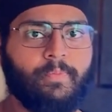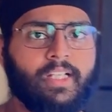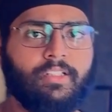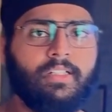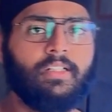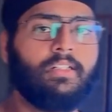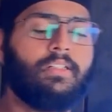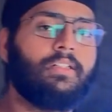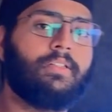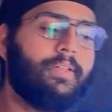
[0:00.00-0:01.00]
mentioned,
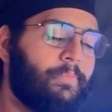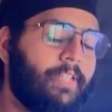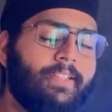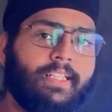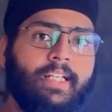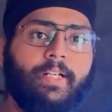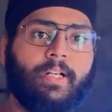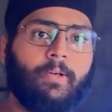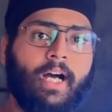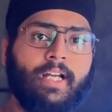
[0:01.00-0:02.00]
previously it
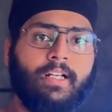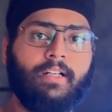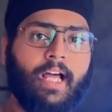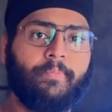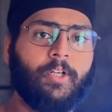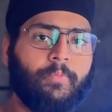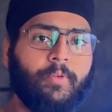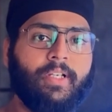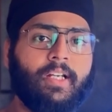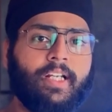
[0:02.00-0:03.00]
required a laptop
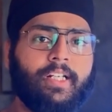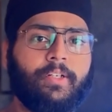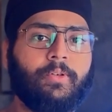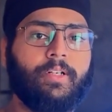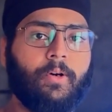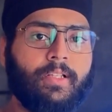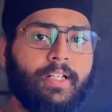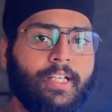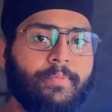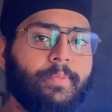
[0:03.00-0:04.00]
to be connected to it all
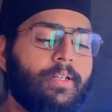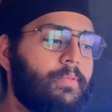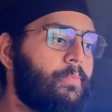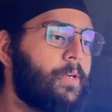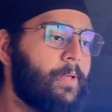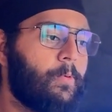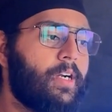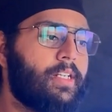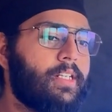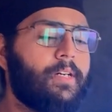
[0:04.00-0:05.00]
the time, but we
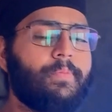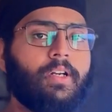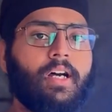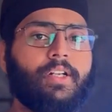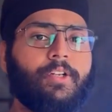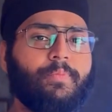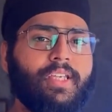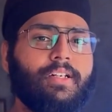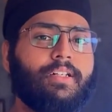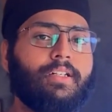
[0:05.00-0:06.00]
wanted our product to
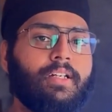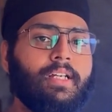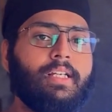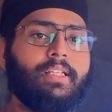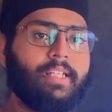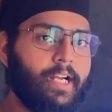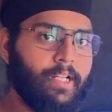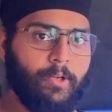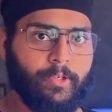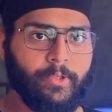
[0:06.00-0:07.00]
be a
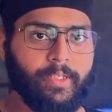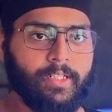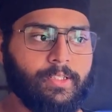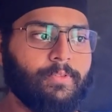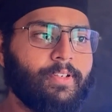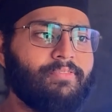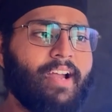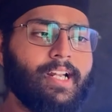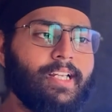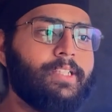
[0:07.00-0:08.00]
standalone unit. So we
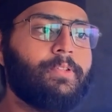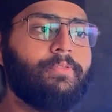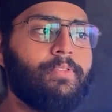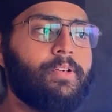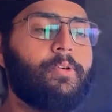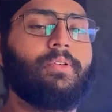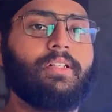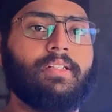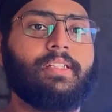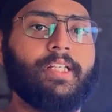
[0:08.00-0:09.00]
finally shifted to
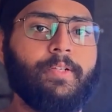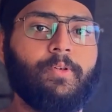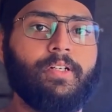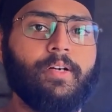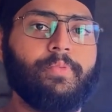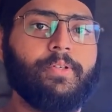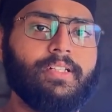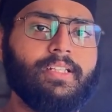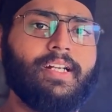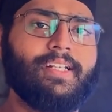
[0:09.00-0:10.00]
a single board
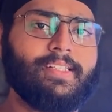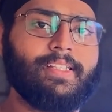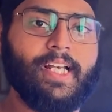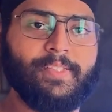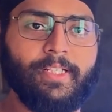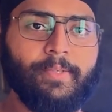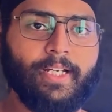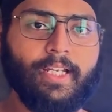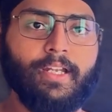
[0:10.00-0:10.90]
computer, that is Raspberry Pi,